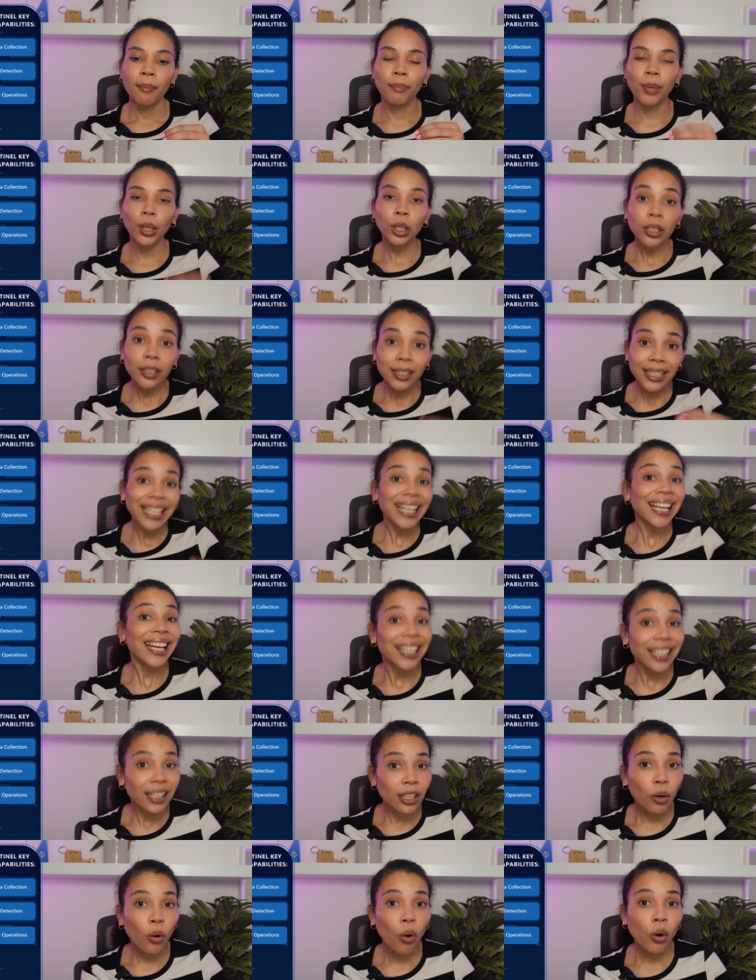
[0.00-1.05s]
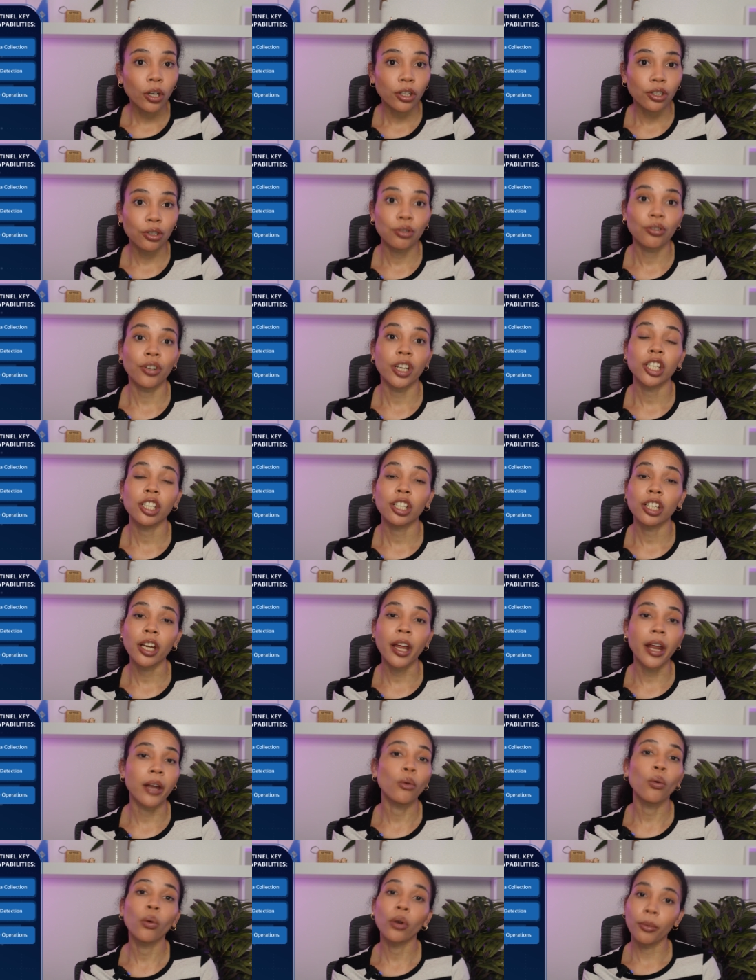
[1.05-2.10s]
built-in orchestration
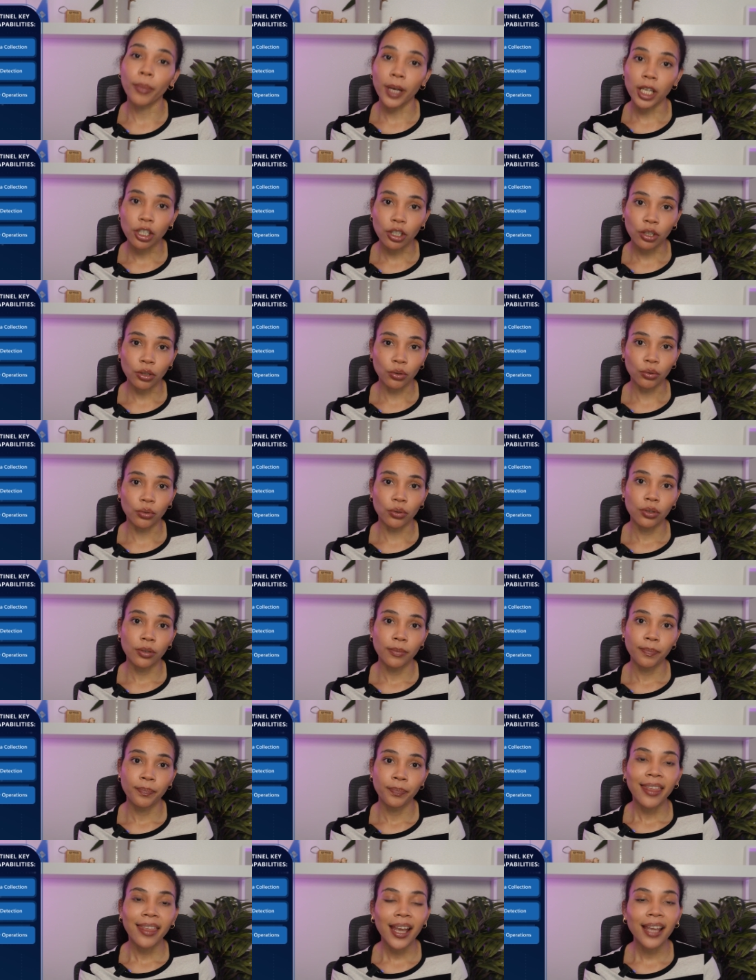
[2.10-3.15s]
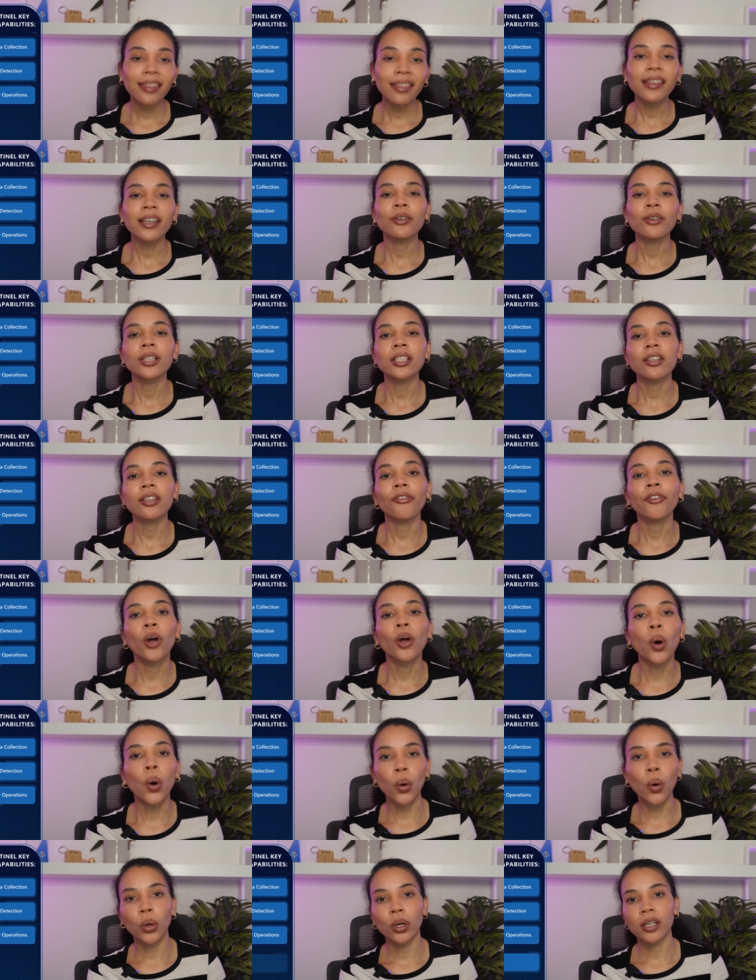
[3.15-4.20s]
and automation tools. Then there is, of
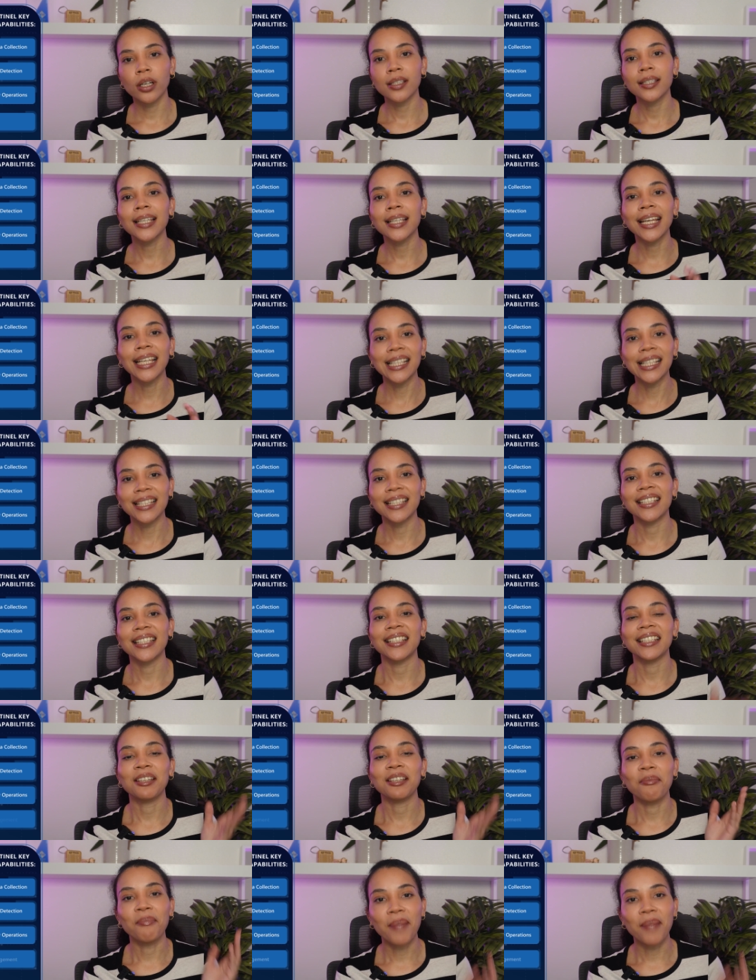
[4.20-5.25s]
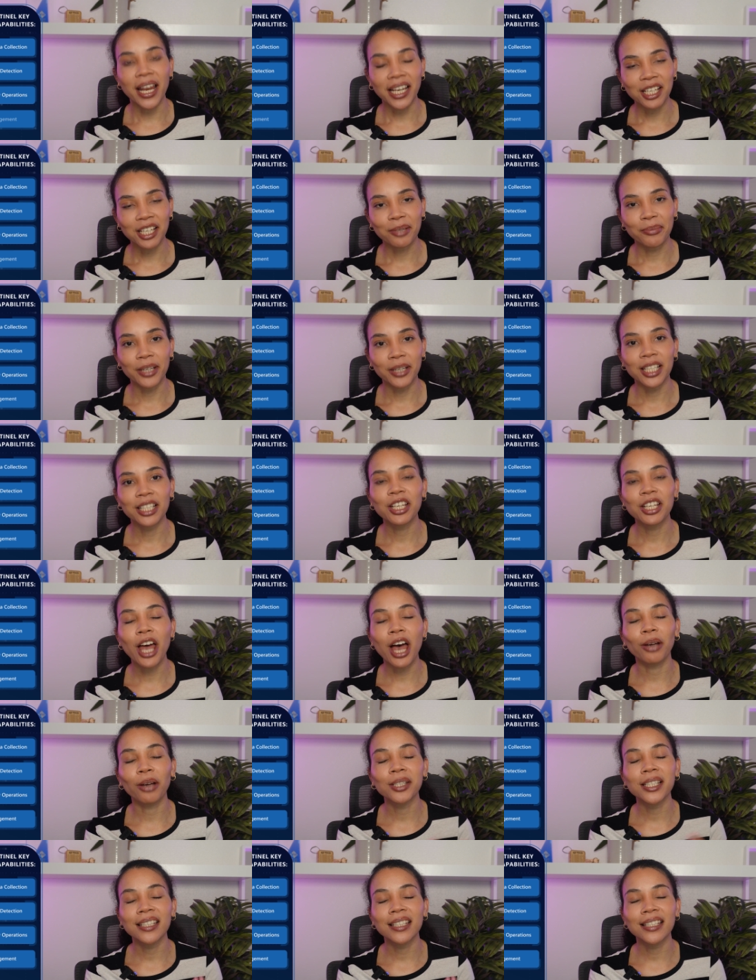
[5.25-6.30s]
course, incident management.
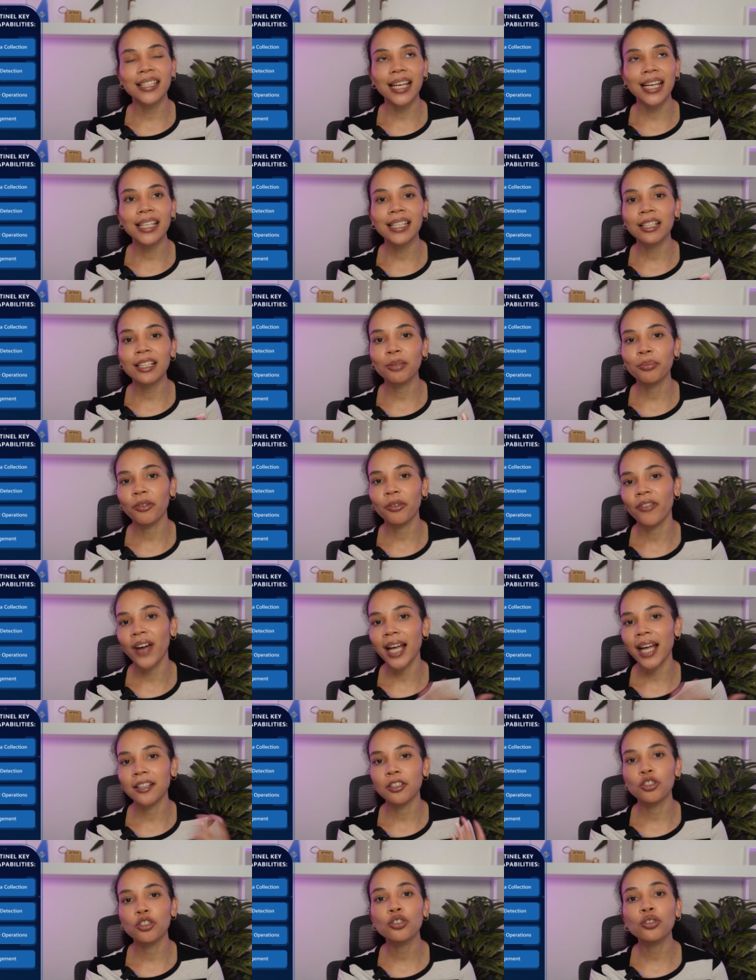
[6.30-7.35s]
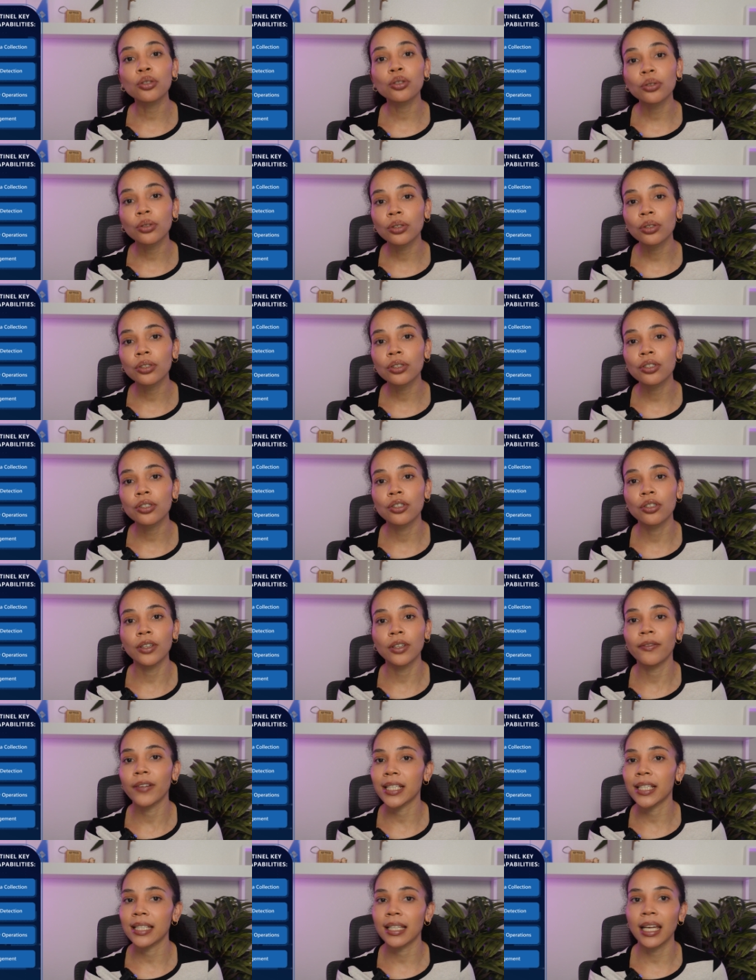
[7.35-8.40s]
Now, Sentinel provides tools to
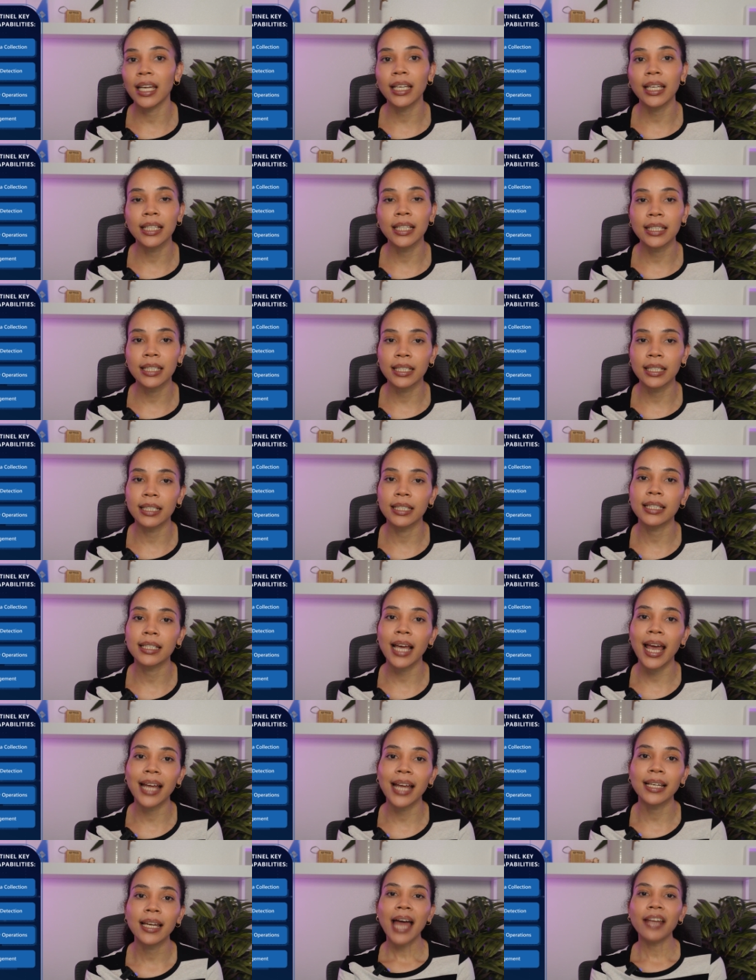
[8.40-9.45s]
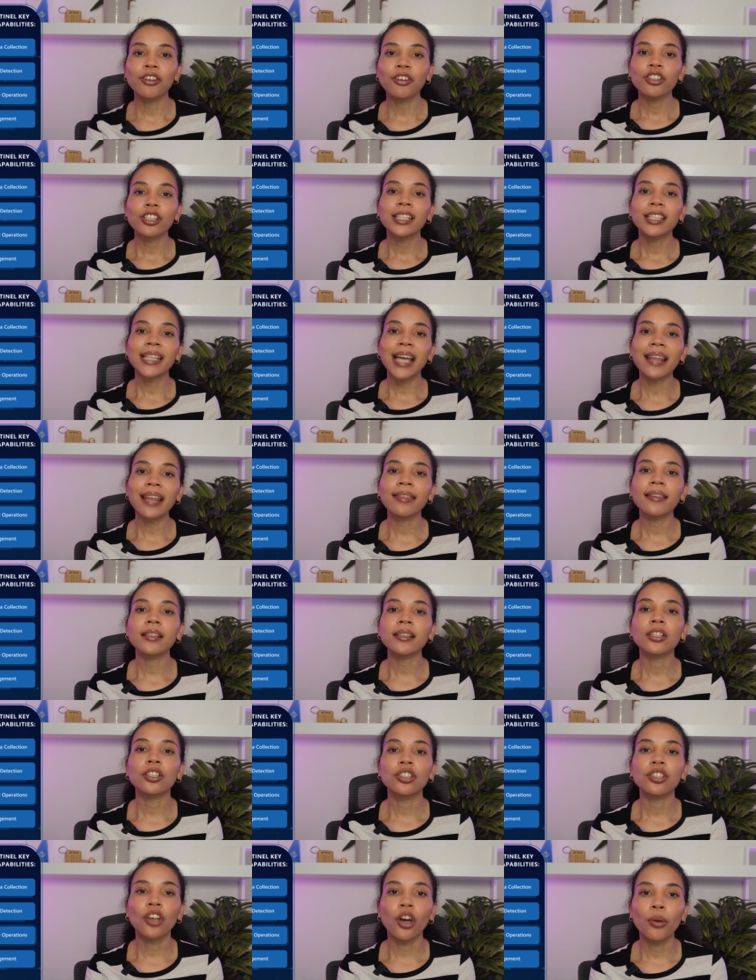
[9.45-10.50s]
investigate incidents and understand the
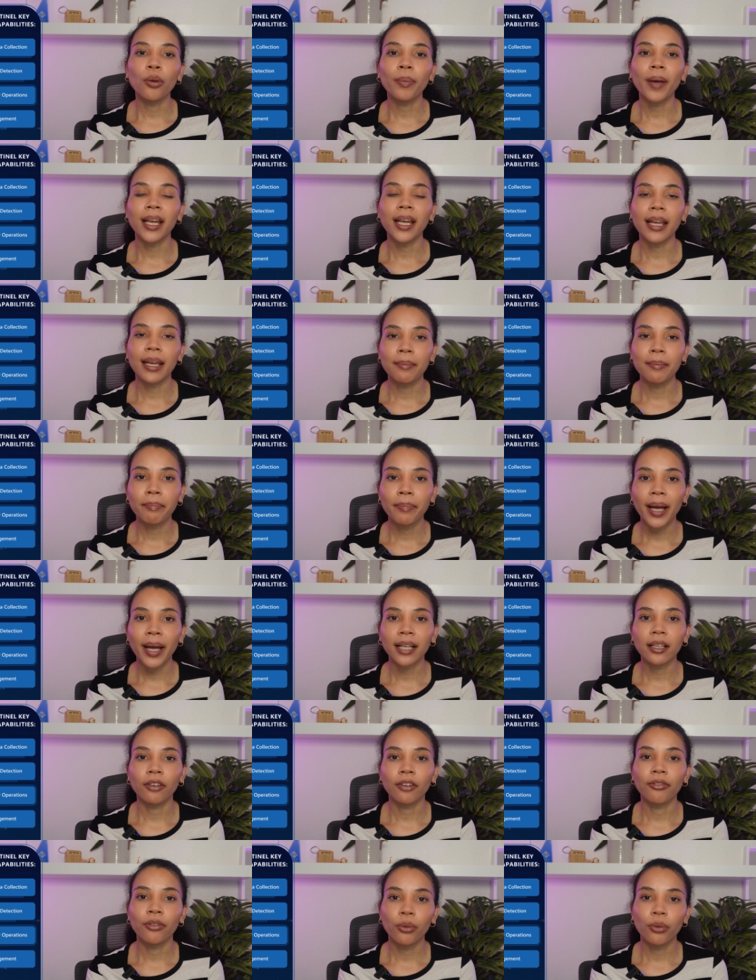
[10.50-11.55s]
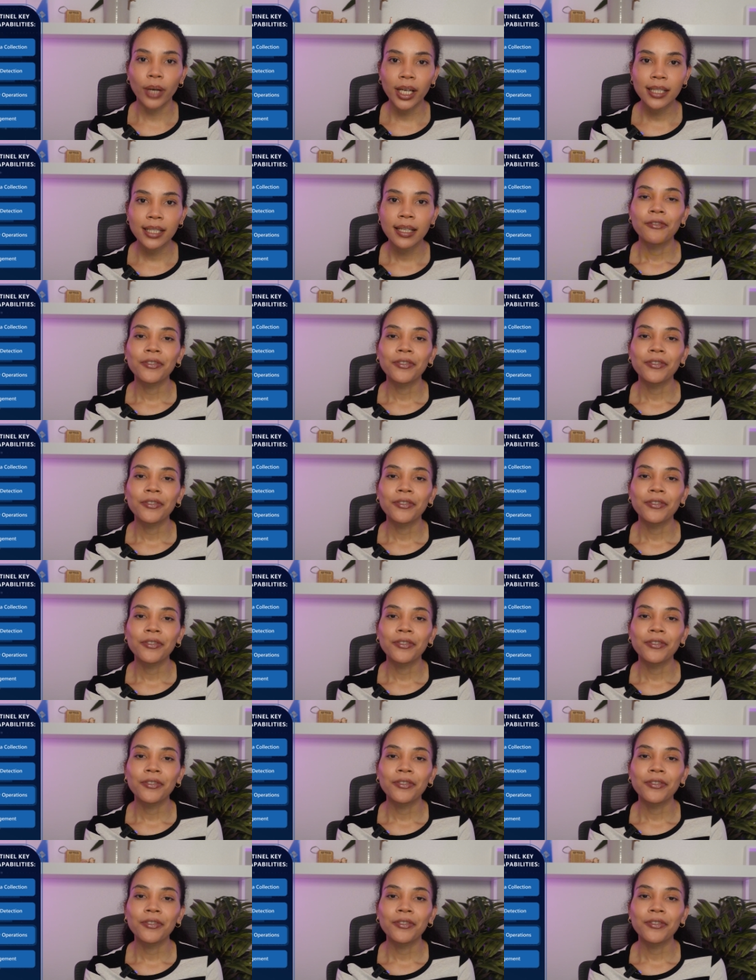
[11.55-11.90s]
scope and impact of threats,